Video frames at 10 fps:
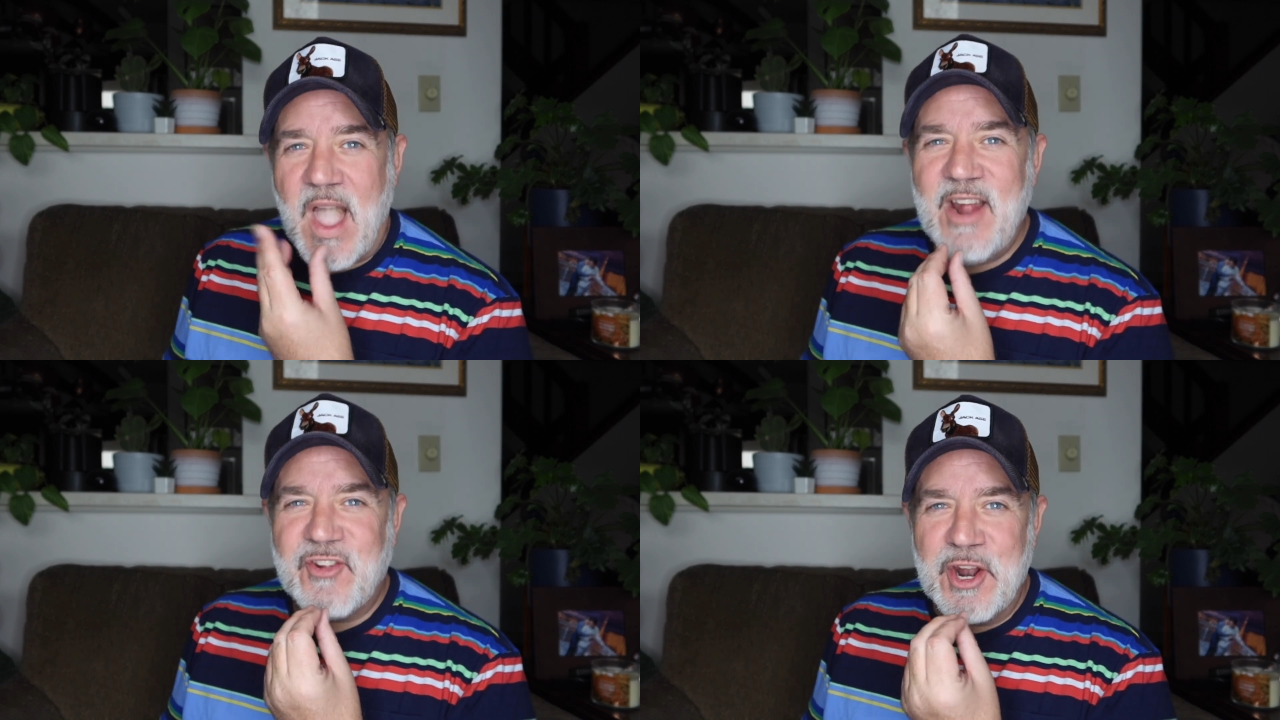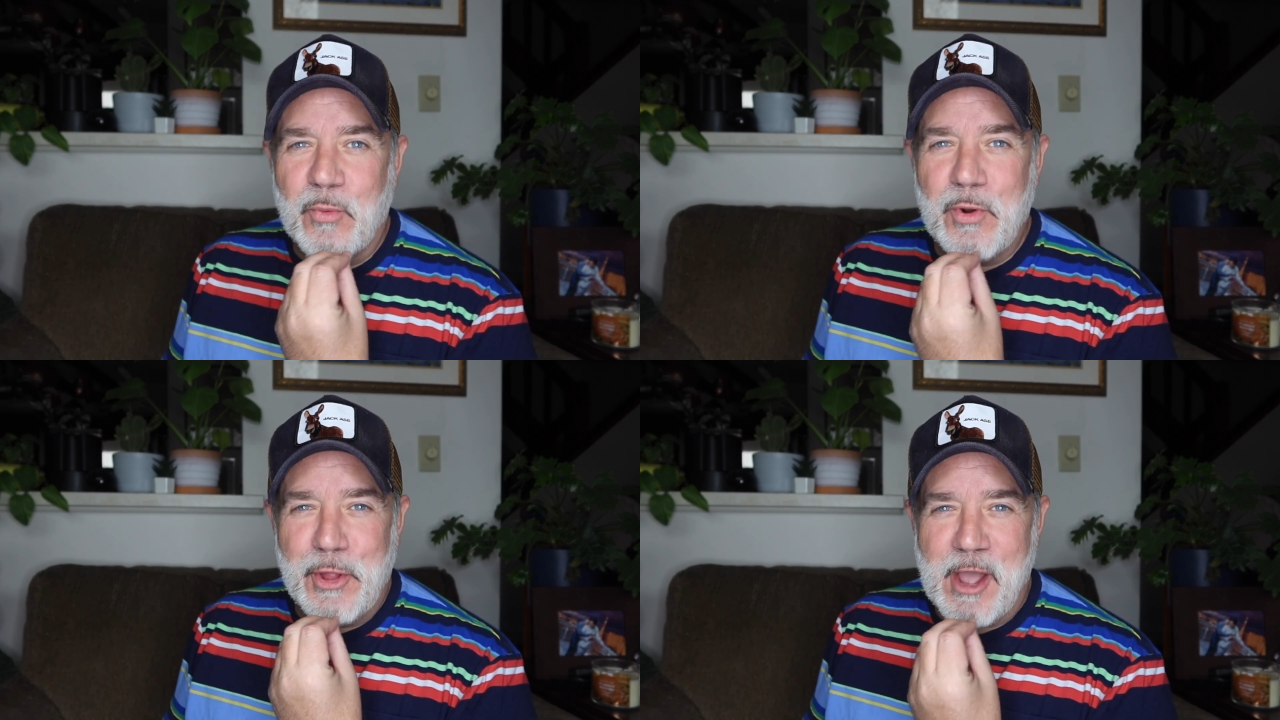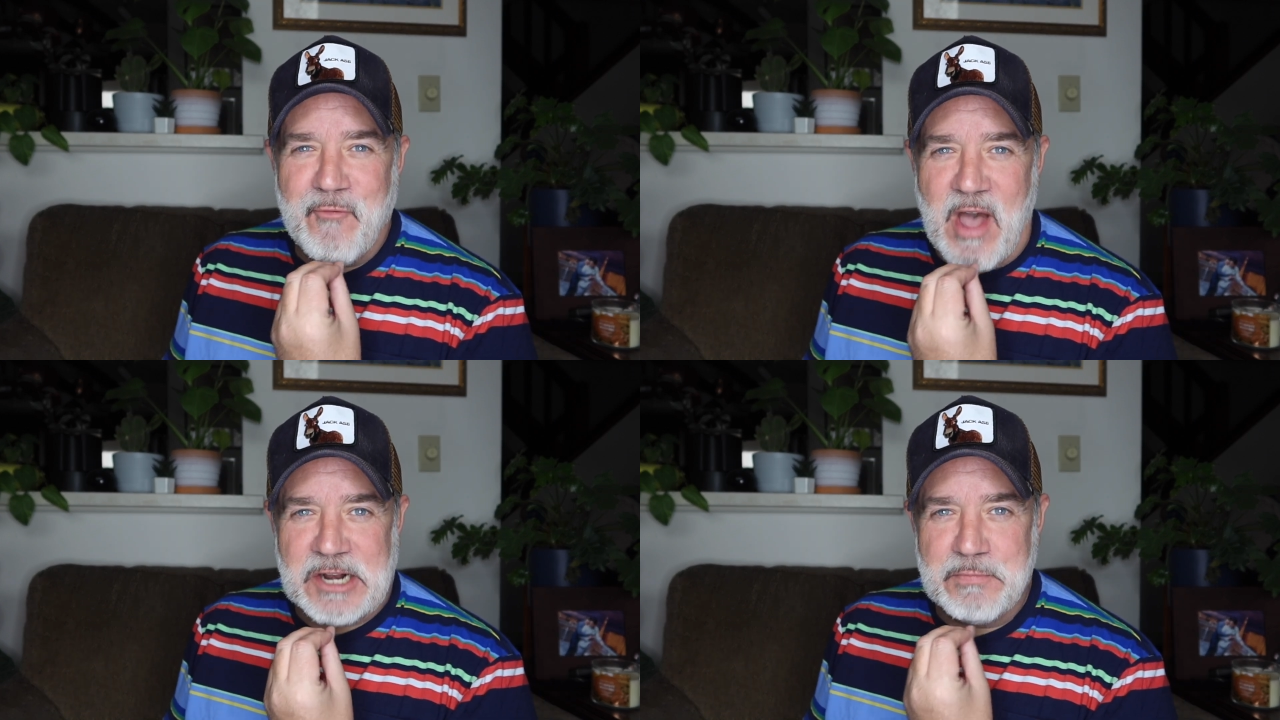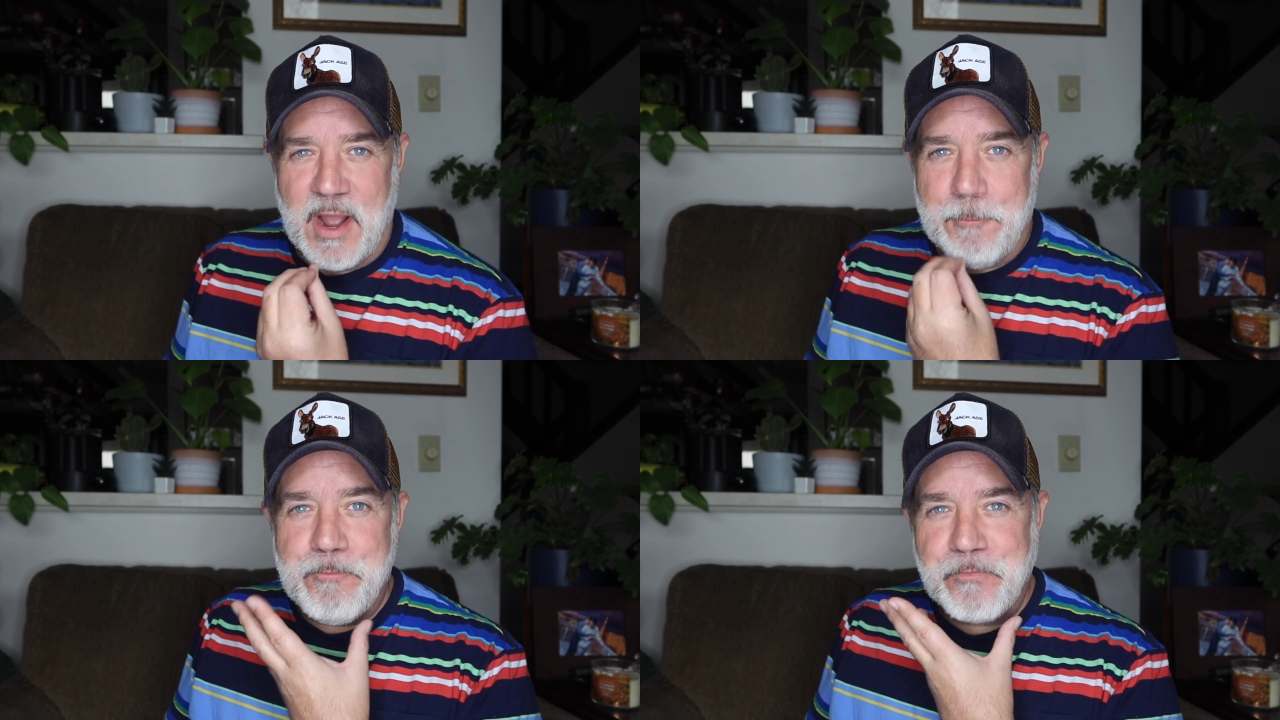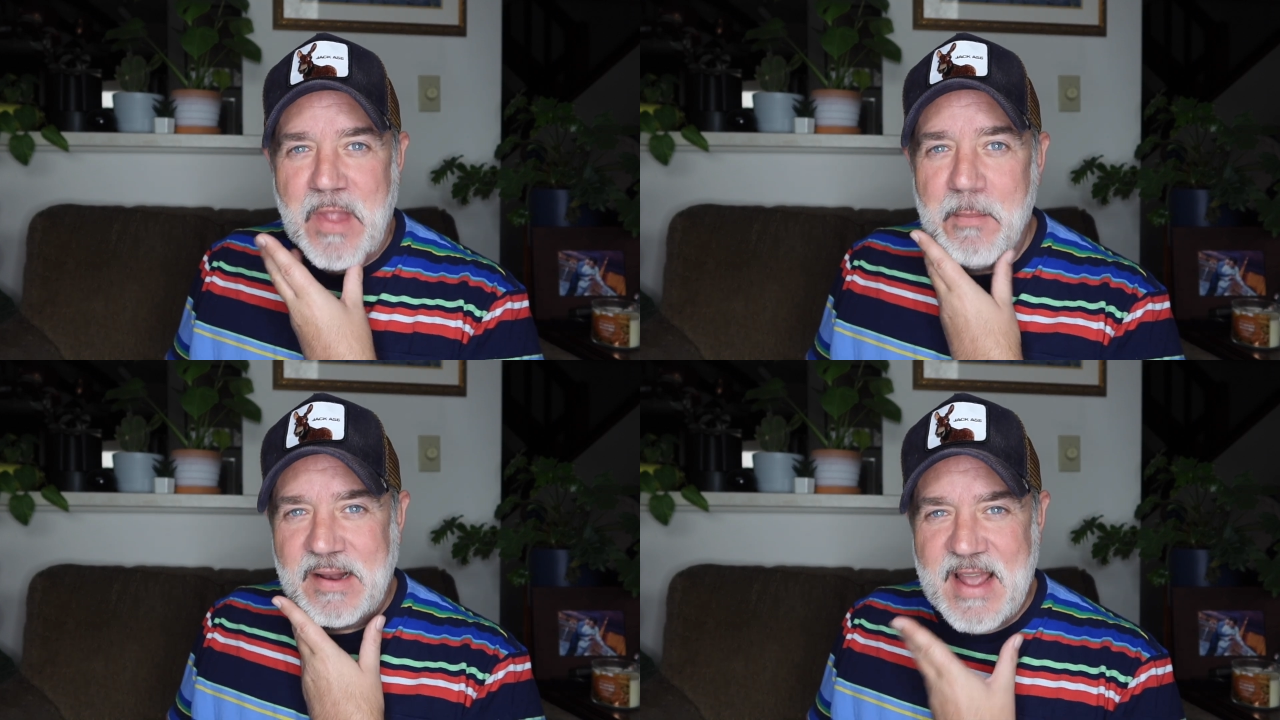it's going to really affect my,
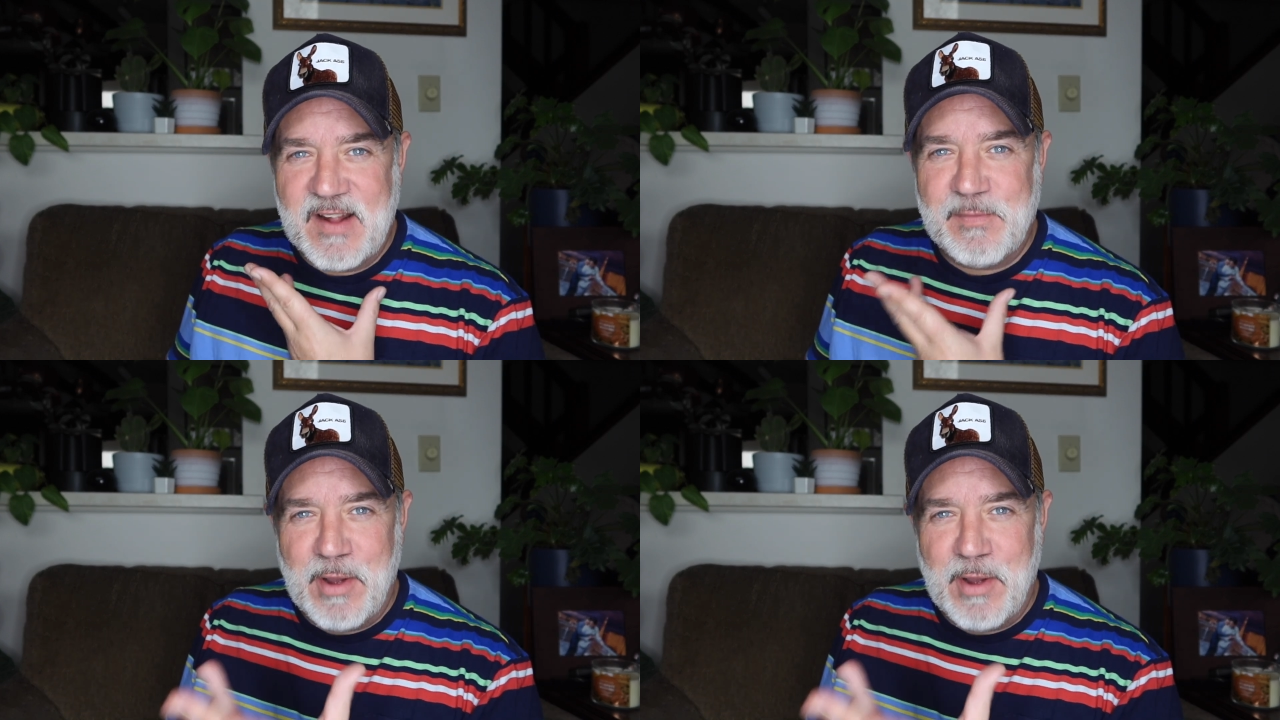my taste